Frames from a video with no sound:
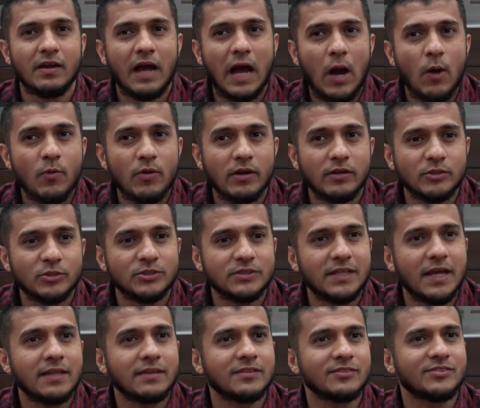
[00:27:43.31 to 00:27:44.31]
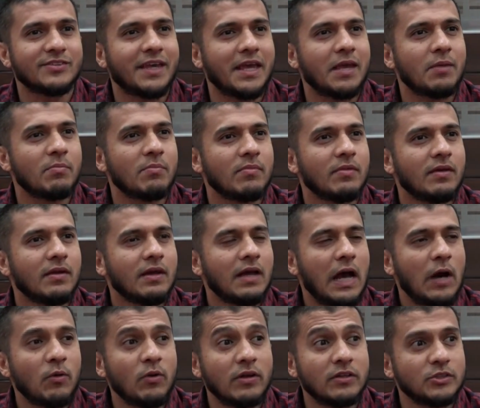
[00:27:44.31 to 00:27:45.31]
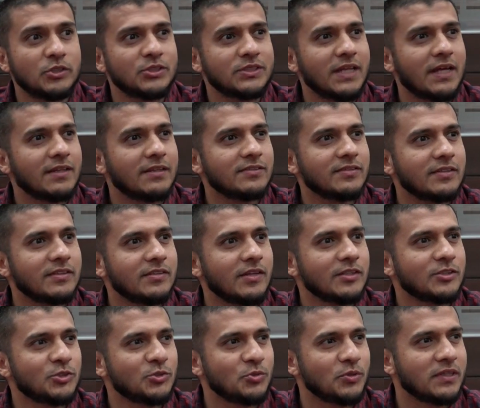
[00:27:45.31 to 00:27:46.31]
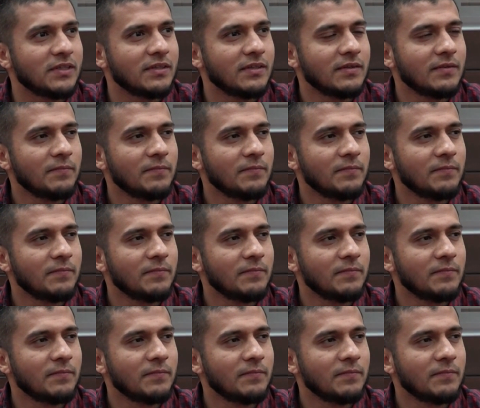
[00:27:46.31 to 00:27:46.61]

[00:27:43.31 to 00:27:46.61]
I want to understand this game. I want to understand this industry.